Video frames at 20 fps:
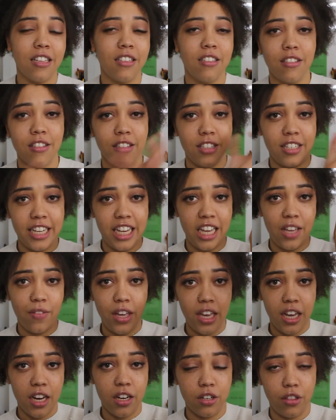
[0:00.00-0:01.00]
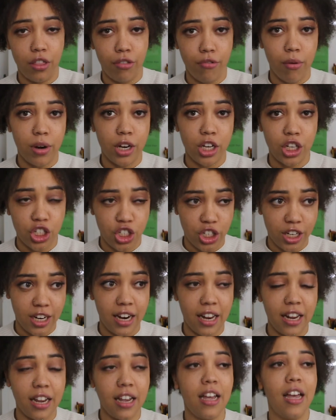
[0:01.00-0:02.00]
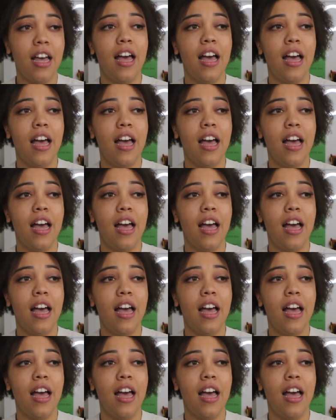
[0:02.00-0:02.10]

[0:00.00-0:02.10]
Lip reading: the TV and throwing shit at it,